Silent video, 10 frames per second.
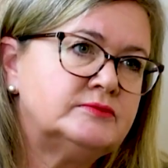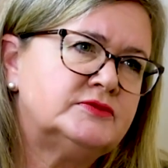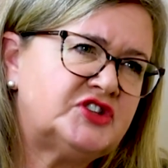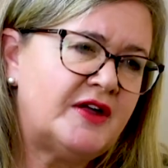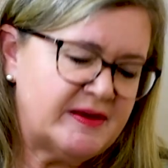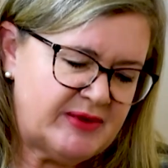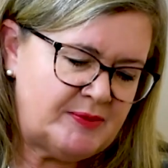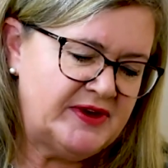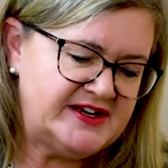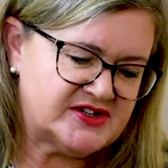So I think
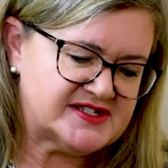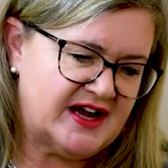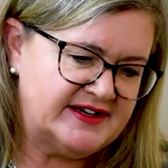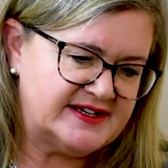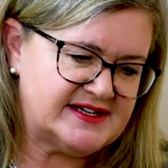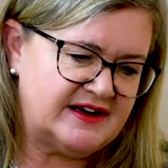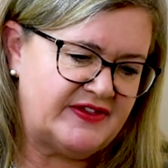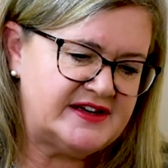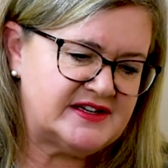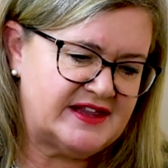people need to just understand,
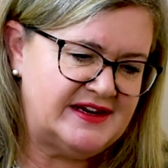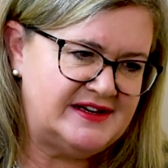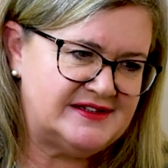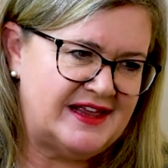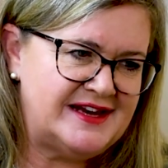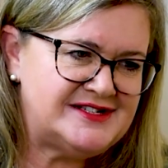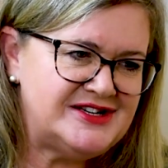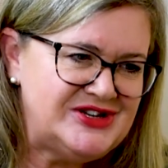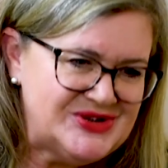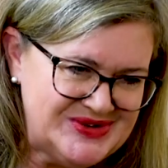they need to
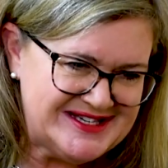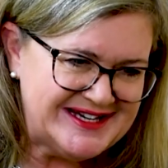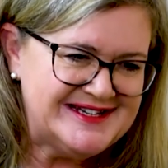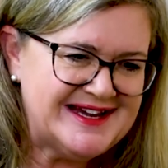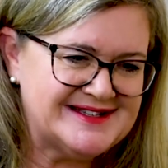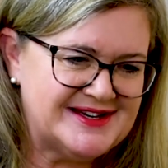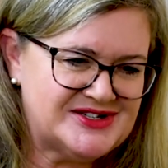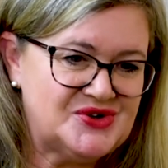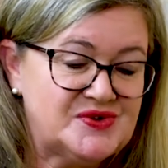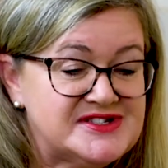use it as a
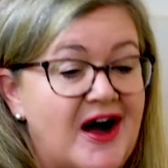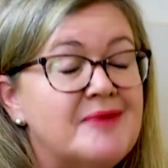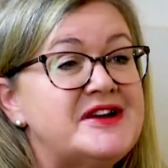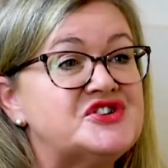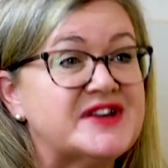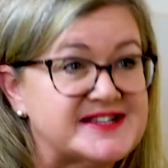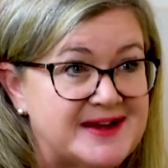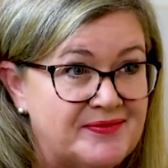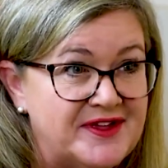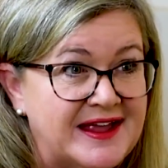tool. Start measuring
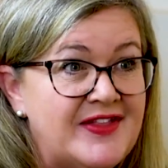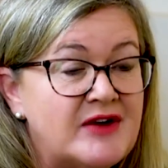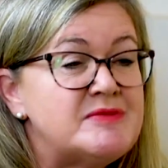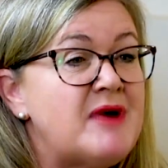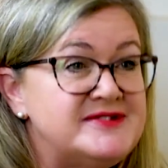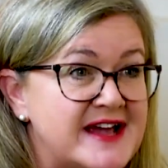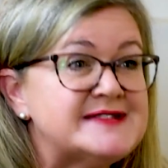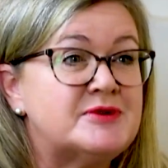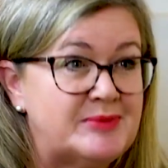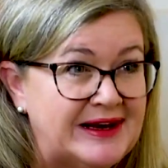something. That'd be my
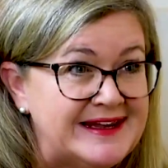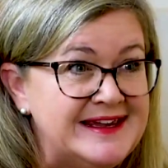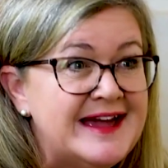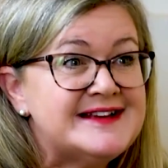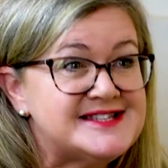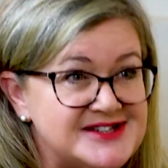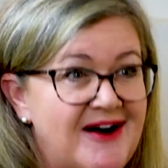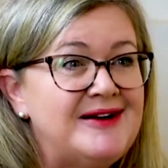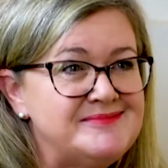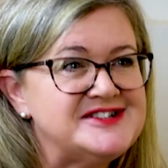desperate plea.
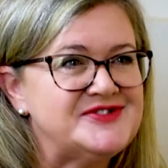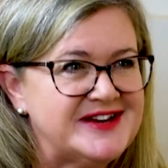Start measuring